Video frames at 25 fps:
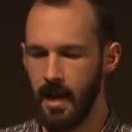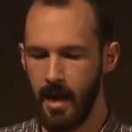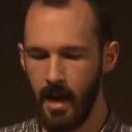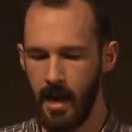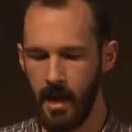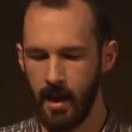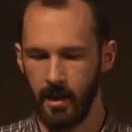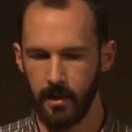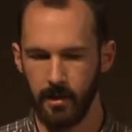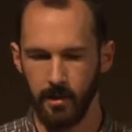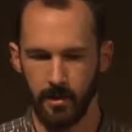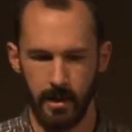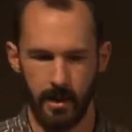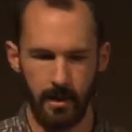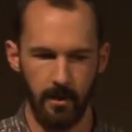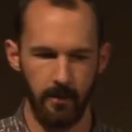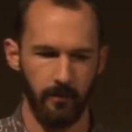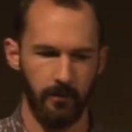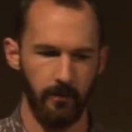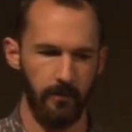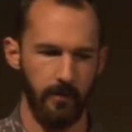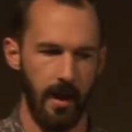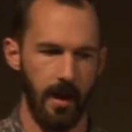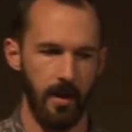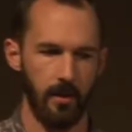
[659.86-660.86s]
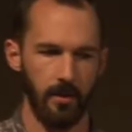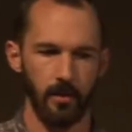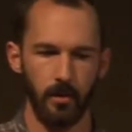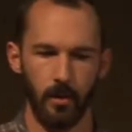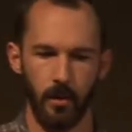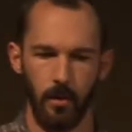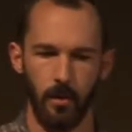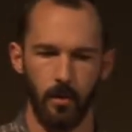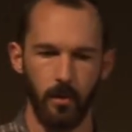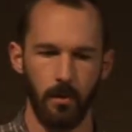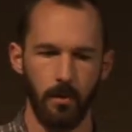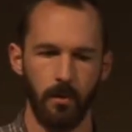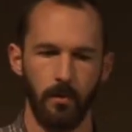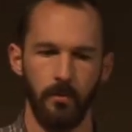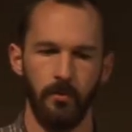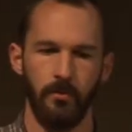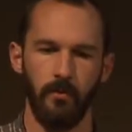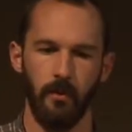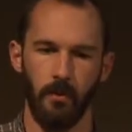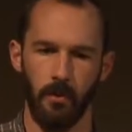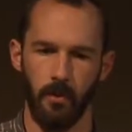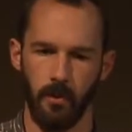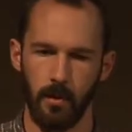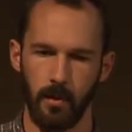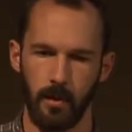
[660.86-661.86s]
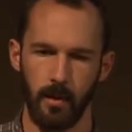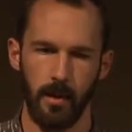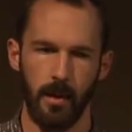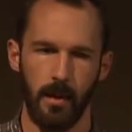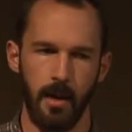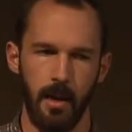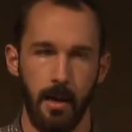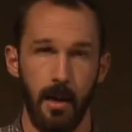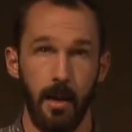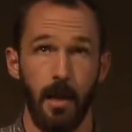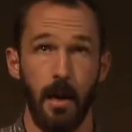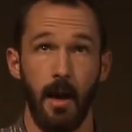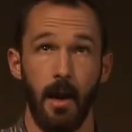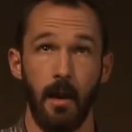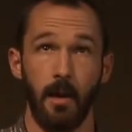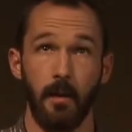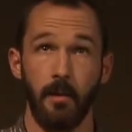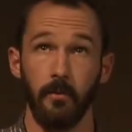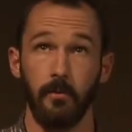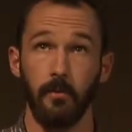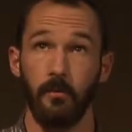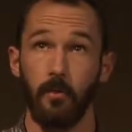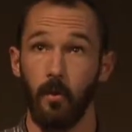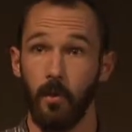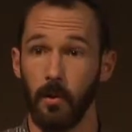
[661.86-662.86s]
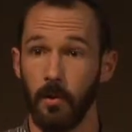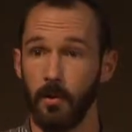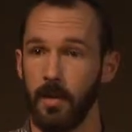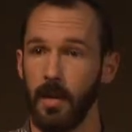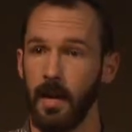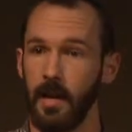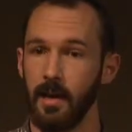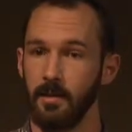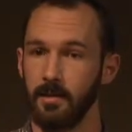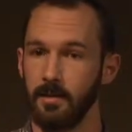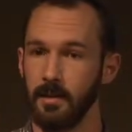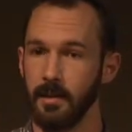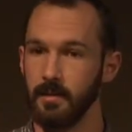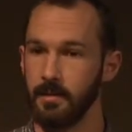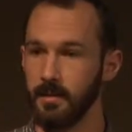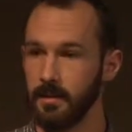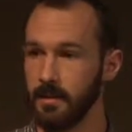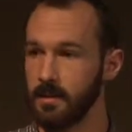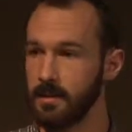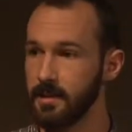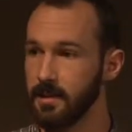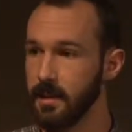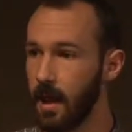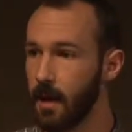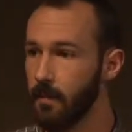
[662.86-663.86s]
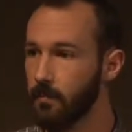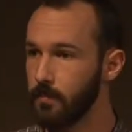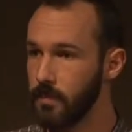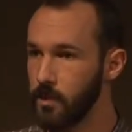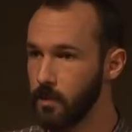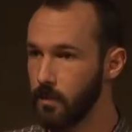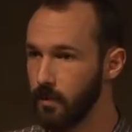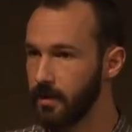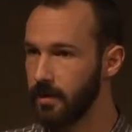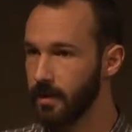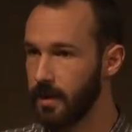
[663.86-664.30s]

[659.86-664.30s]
And if our goal for, uh, for Glance is to stop doing